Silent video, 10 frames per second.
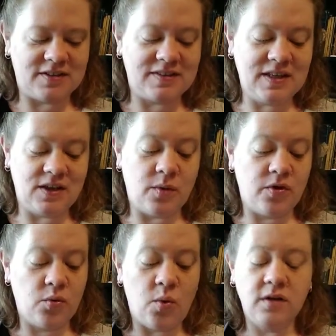see
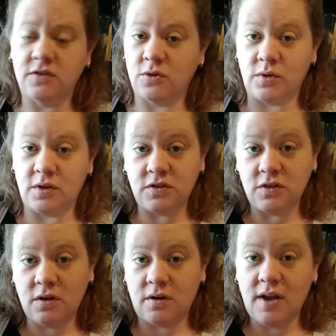whether Walter would in
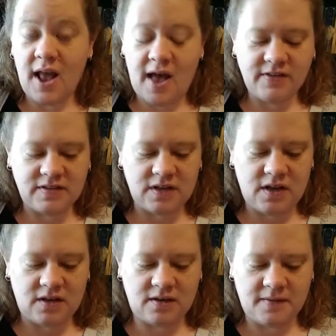turn have a
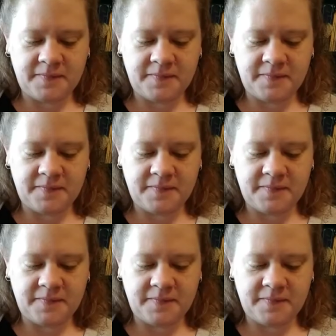son.